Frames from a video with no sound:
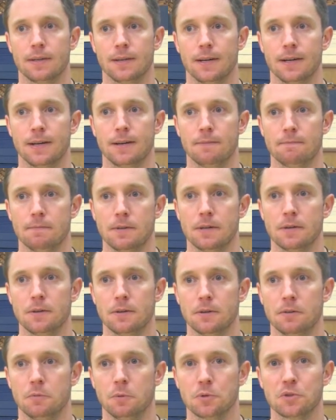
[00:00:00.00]
Uh,
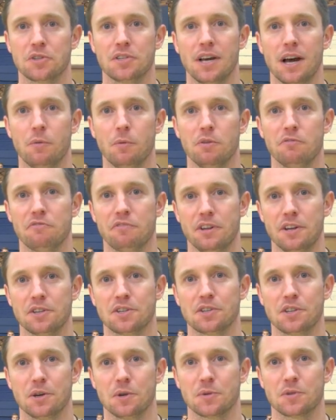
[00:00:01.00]
we'll see how we
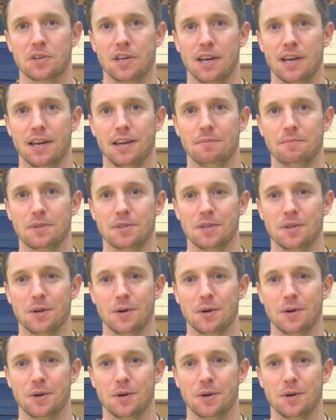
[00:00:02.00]
finish those games.